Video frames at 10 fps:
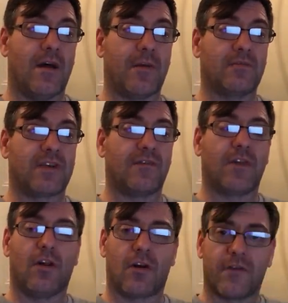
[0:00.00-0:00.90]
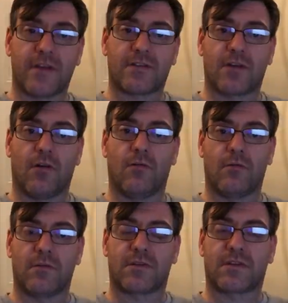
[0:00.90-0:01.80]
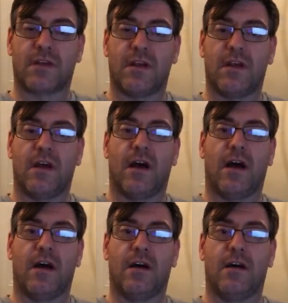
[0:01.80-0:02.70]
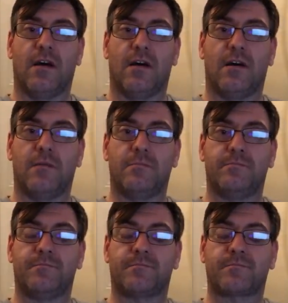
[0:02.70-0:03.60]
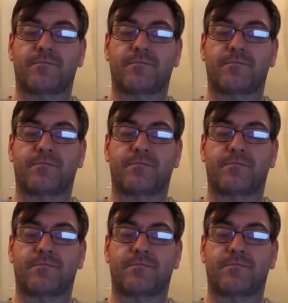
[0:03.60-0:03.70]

Um, I was having a lot of unsolds, um,